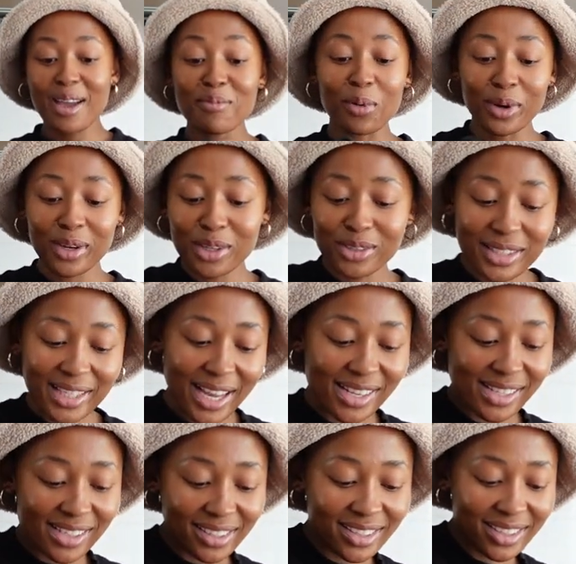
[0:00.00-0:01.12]
I bought a
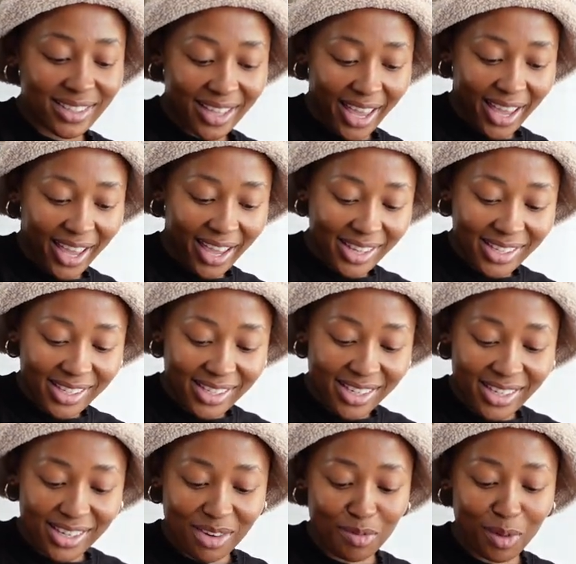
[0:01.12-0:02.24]
utensil set
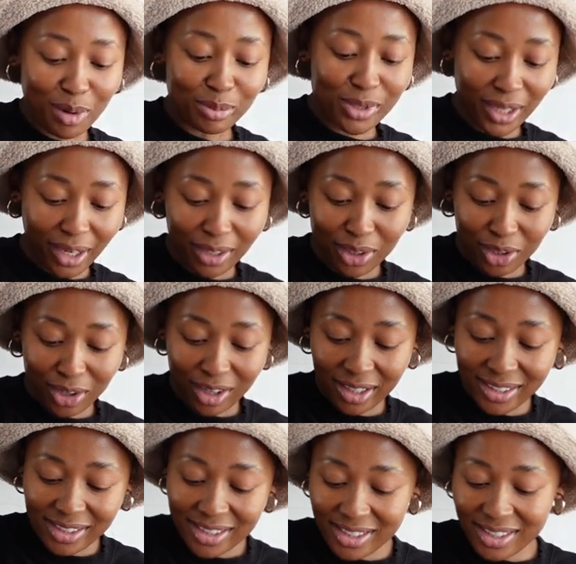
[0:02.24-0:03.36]
from
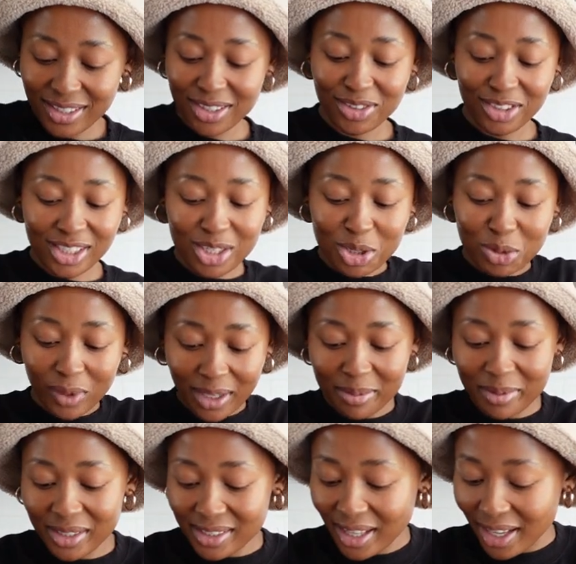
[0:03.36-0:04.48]
Takealot, which is what
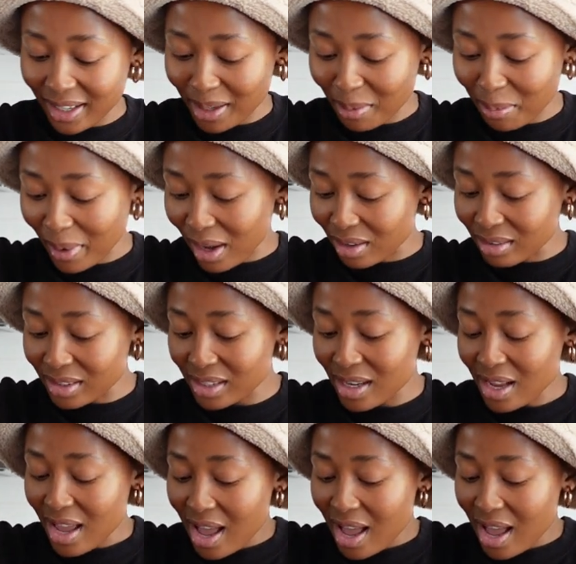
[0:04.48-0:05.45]
I'm excited about.